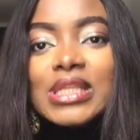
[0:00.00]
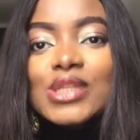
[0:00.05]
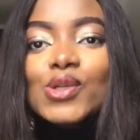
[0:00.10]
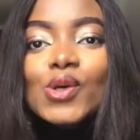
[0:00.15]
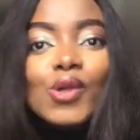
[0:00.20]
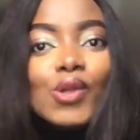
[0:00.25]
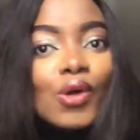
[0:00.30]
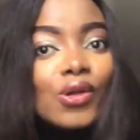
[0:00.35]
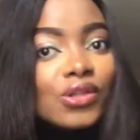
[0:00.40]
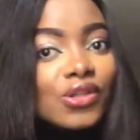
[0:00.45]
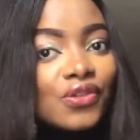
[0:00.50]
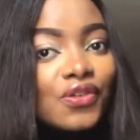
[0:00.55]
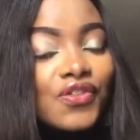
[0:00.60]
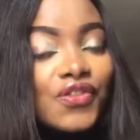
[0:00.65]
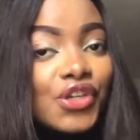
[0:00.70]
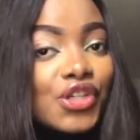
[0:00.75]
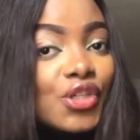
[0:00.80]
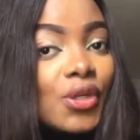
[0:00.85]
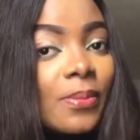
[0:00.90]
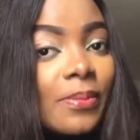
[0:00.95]
turn on the
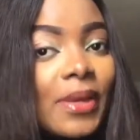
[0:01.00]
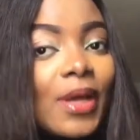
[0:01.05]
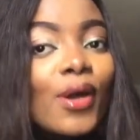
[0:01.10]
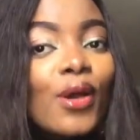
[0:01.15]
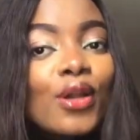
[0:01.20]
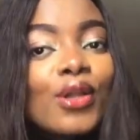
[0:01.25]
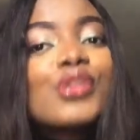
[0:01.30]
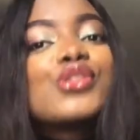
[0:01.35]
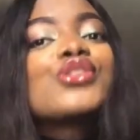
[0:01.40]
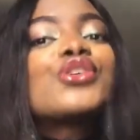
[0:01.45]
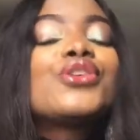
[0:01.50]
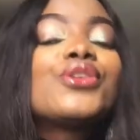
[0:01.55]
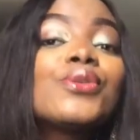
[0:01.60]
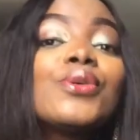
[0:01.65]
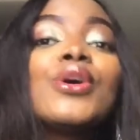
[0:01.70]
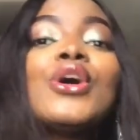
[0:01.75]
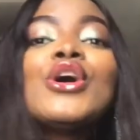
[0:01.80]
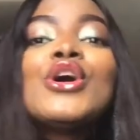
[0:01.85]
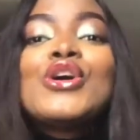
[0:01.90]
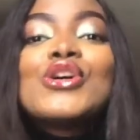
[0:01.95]
notification bell close to
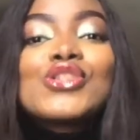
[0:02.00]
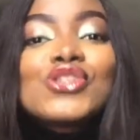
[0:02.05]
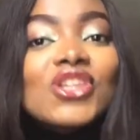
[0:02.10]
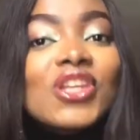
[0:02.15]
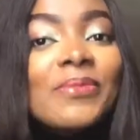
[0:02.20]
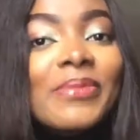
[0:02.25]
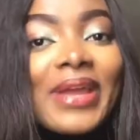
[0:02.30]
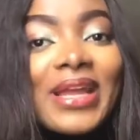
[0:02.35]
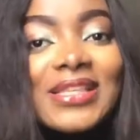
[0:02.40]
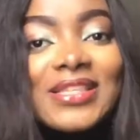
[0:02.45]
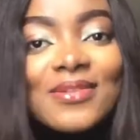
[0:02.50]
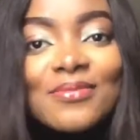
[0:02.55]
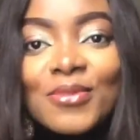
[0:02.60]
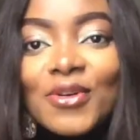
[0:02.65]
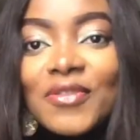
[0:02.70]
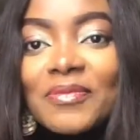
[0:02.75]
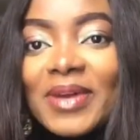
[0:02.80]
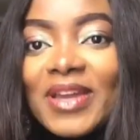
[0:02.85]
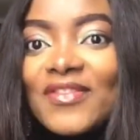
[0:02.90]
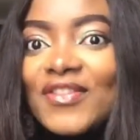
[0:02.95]
you so that you'll be getting more
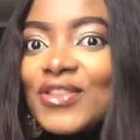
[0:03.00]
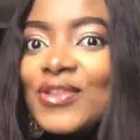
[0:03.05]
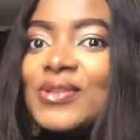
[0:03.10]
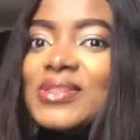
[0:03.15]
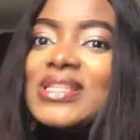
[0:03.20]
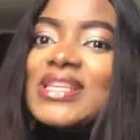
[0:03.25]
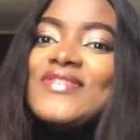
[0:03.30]
of my videos.